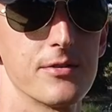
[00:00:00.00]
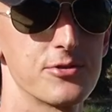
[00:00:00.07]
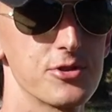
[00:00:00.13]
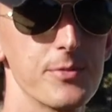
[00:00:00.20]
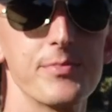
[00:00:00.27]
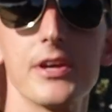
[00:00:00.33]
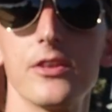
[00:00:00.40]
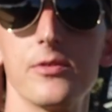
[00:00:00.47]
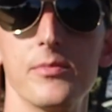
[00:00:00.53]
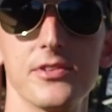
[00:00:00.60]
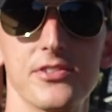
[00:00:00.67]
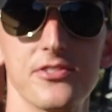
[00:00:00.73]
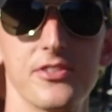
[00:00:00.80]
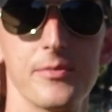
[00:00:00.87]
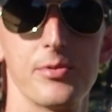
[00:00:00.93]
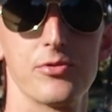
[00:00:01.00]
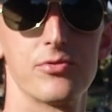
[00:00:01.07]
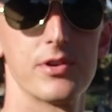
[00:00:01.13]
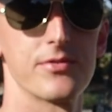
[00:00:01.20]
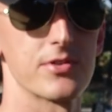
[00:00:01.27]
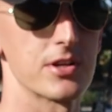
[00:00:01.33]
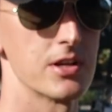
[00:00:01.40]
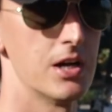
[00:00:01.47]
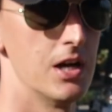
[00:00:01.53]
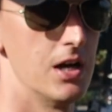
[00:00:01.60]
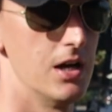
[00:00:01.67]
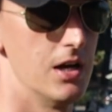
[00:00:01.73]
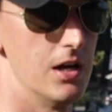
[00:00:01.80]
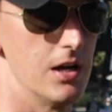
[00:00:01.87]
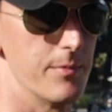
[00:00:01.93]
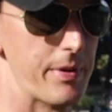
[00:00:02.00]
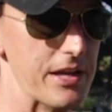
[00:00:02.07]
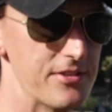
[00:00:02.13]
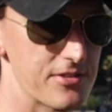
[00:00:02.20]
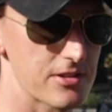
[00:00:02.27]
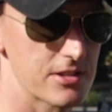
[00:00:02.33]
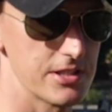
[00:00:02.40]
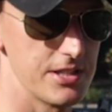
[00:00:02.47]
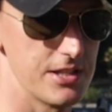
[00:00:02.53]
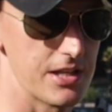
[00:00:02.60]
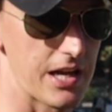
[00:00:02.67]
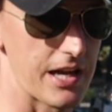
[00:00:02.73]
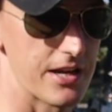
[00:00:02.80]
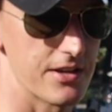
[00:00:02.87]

trip down the Mississippi River. Basically,